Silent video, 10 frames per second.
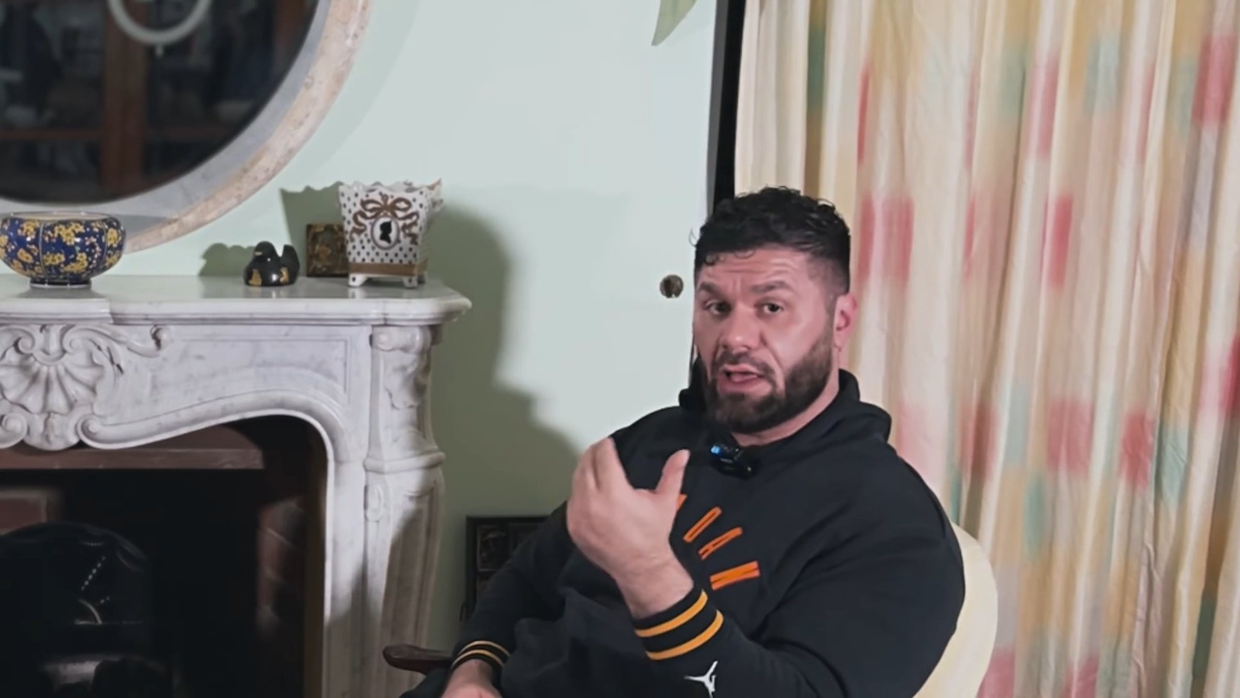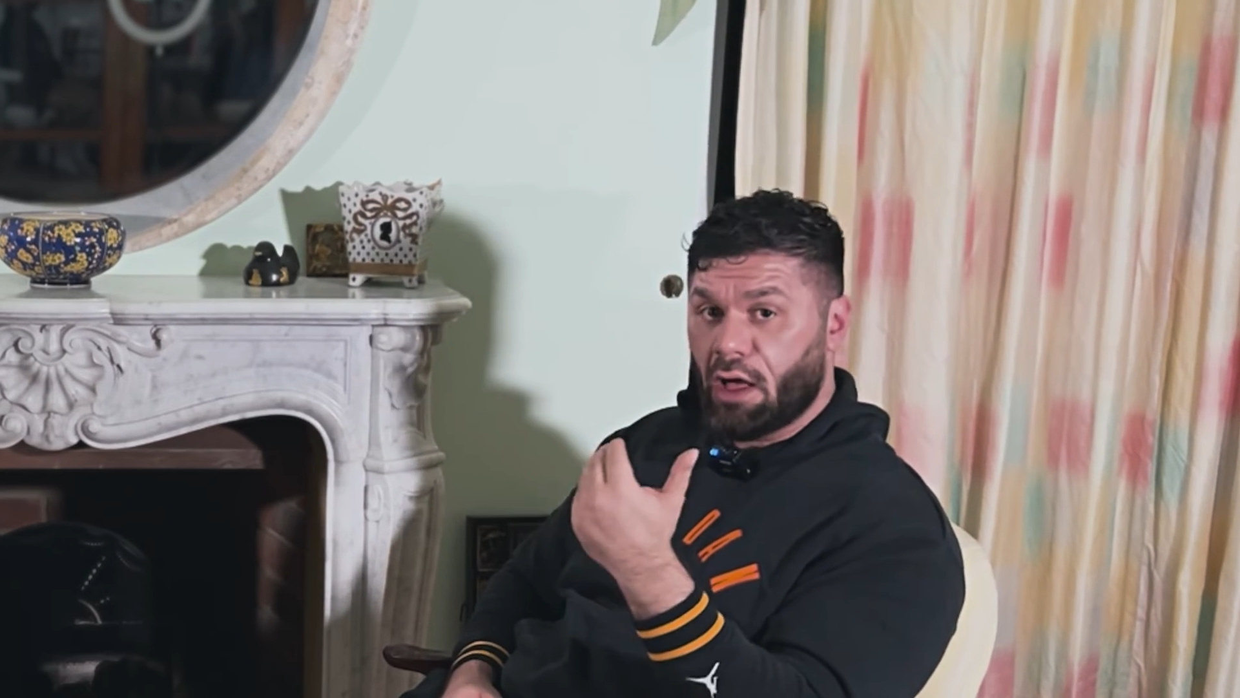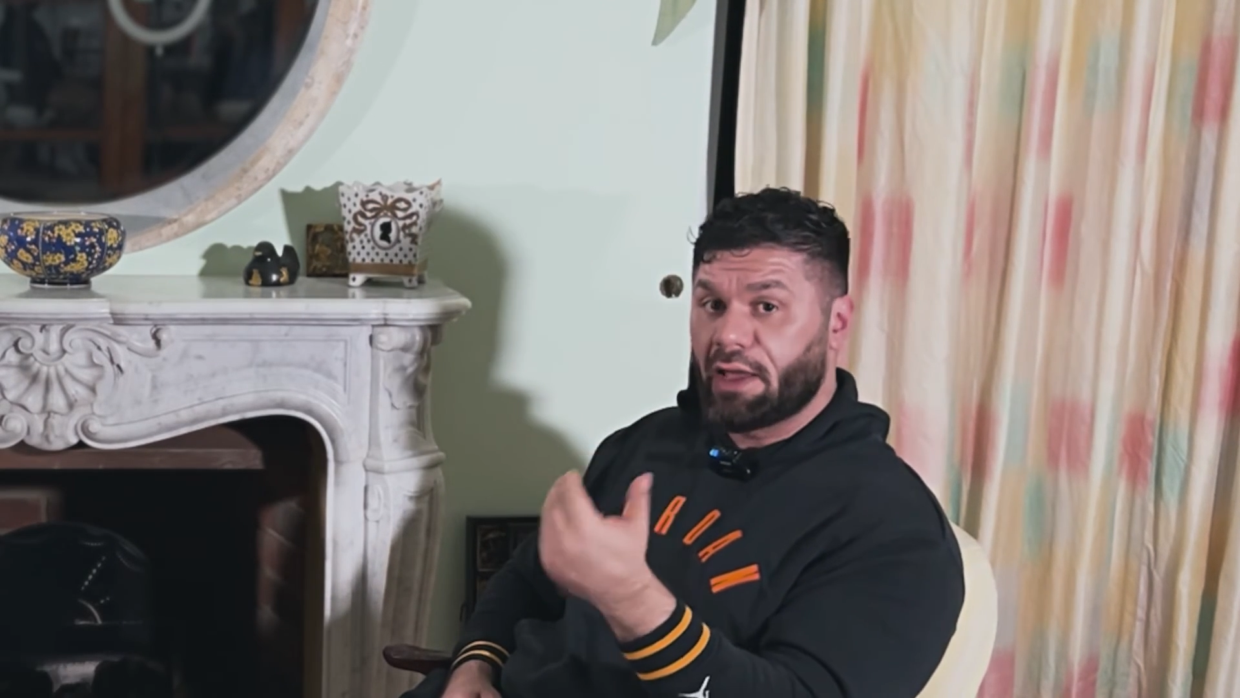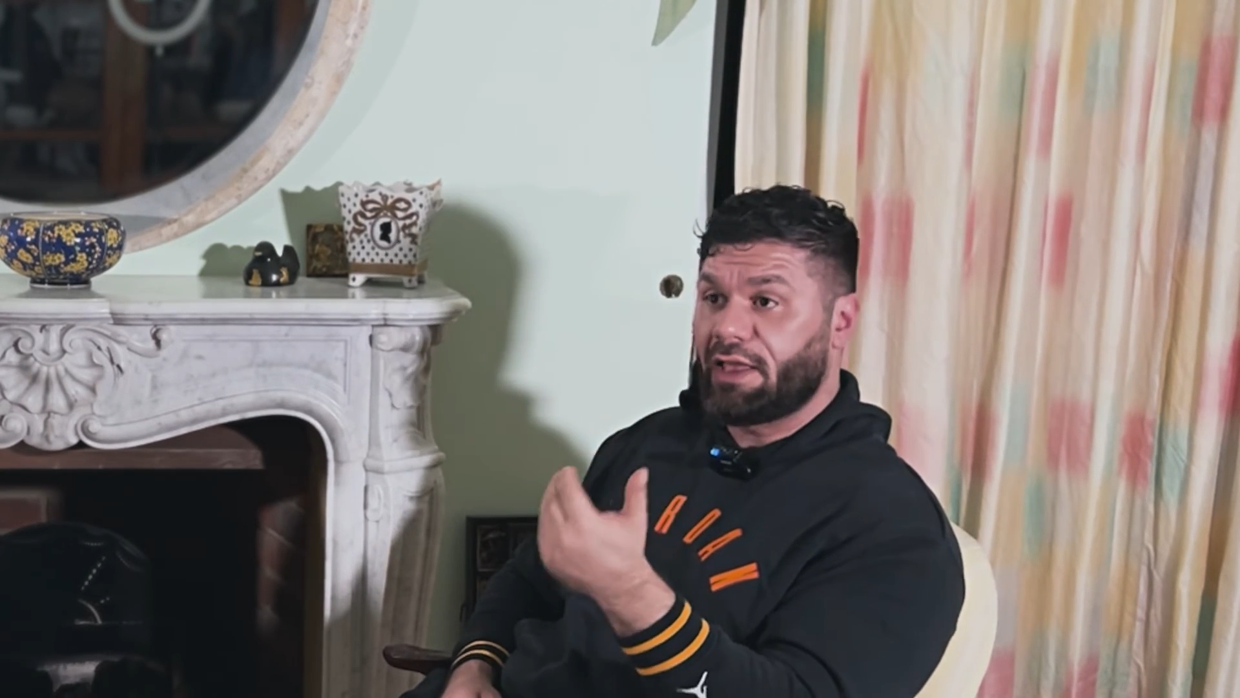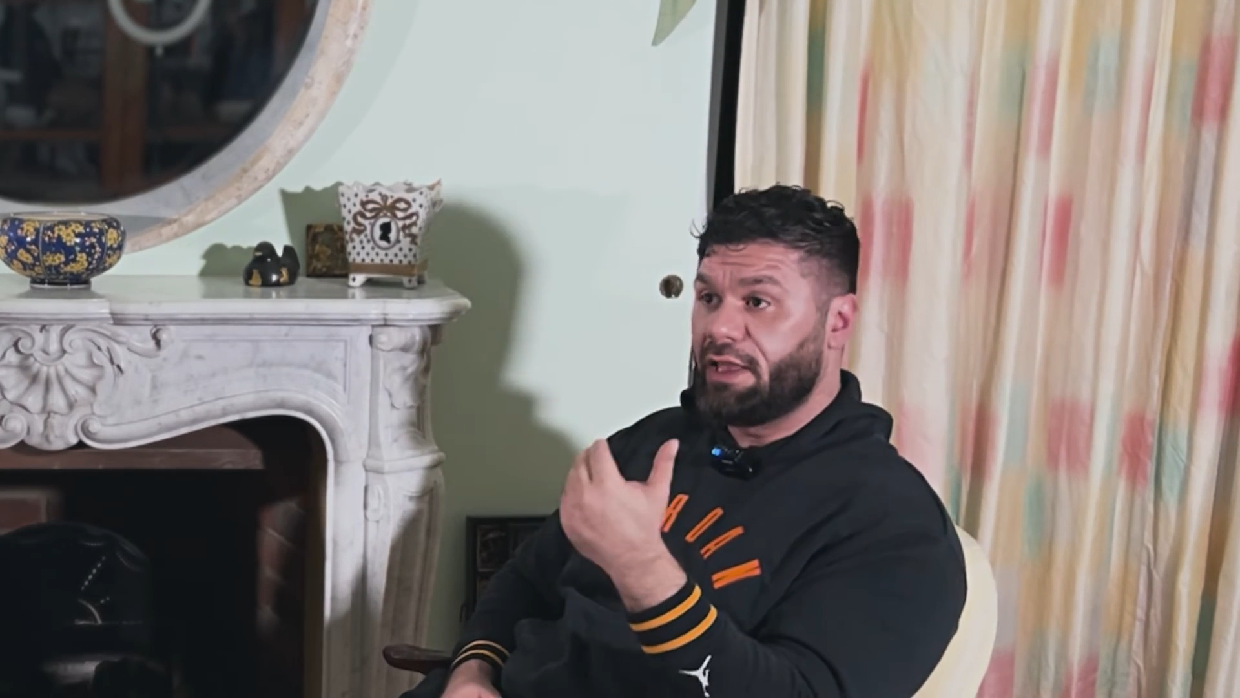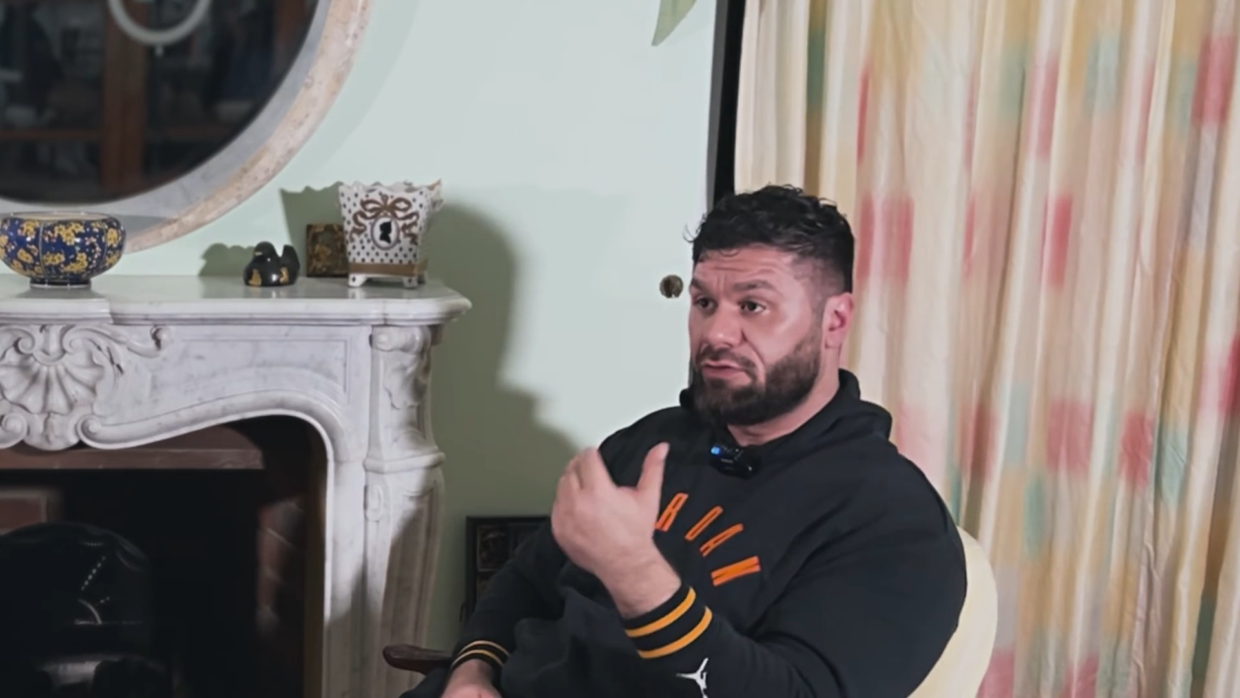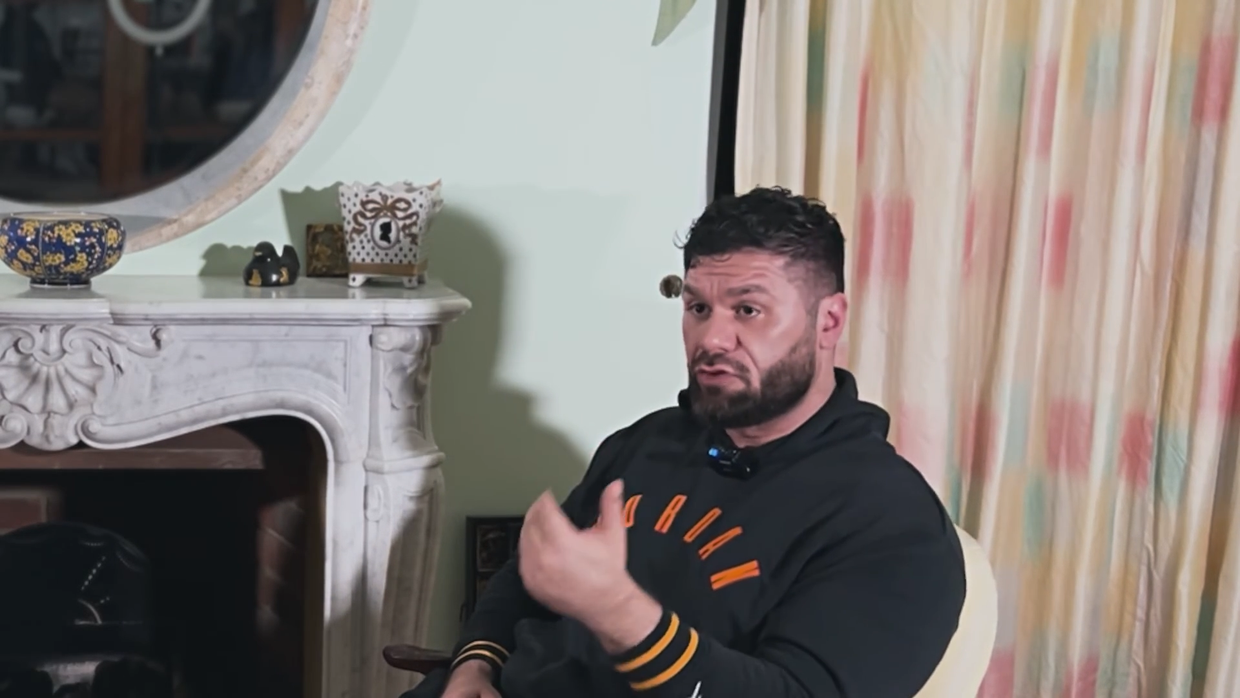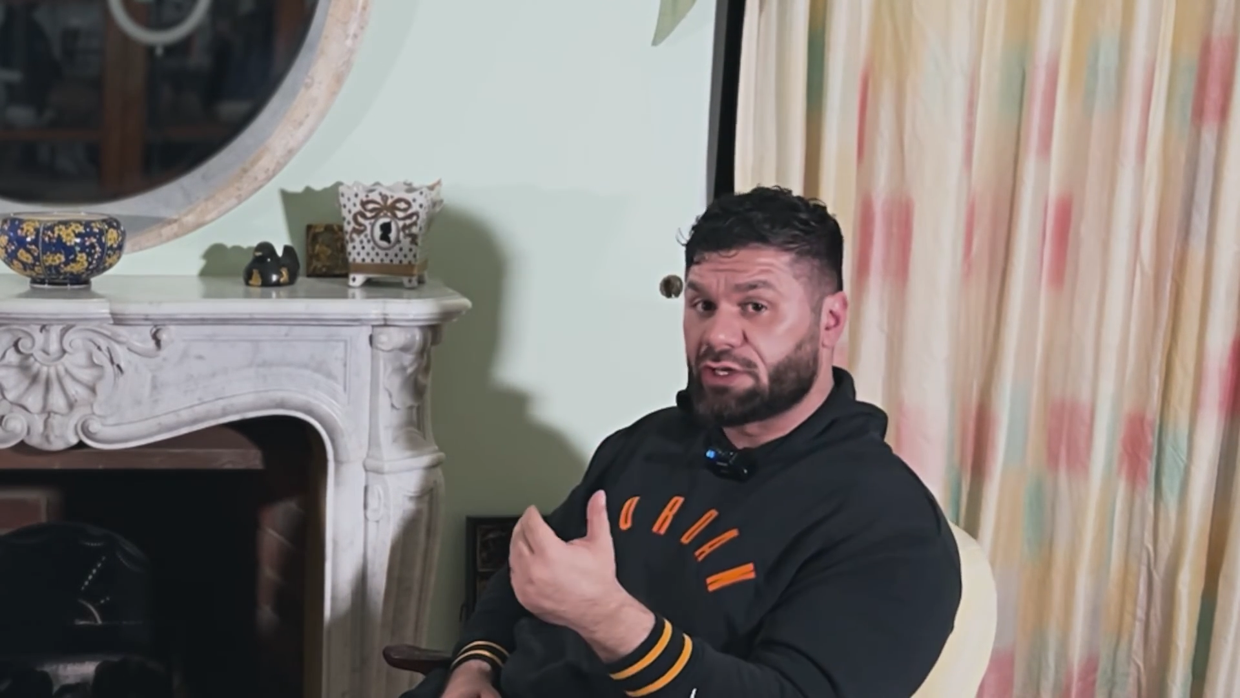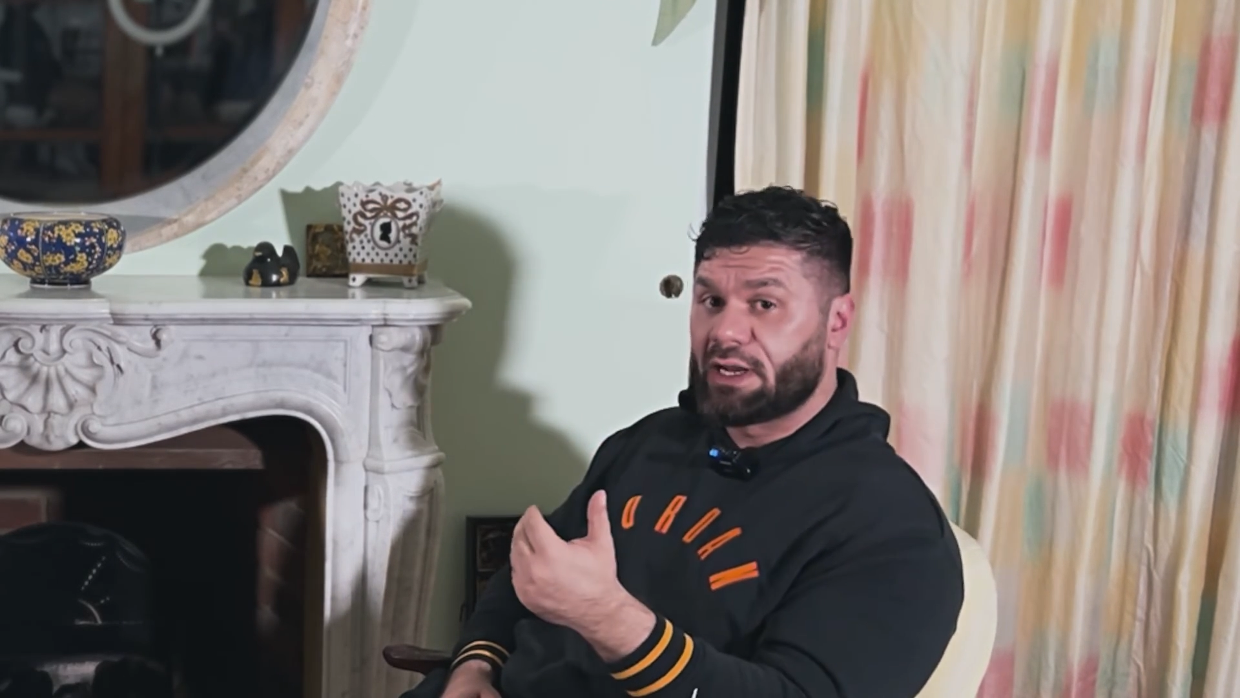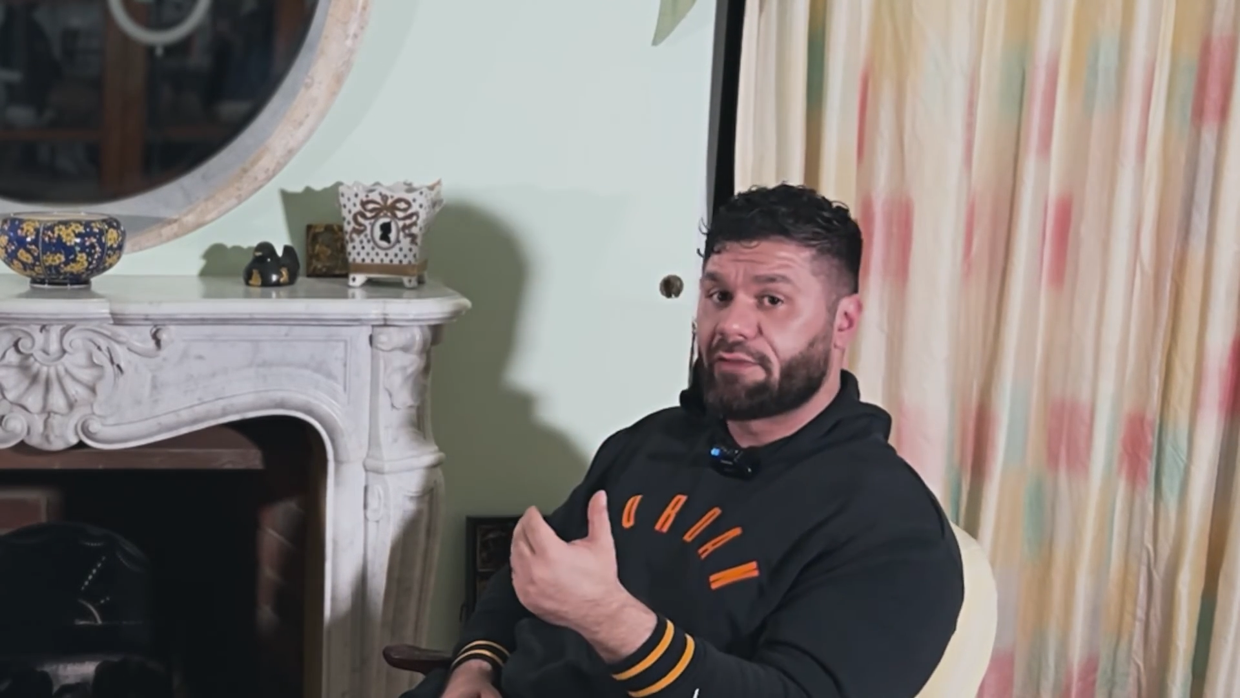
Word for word: high estrogen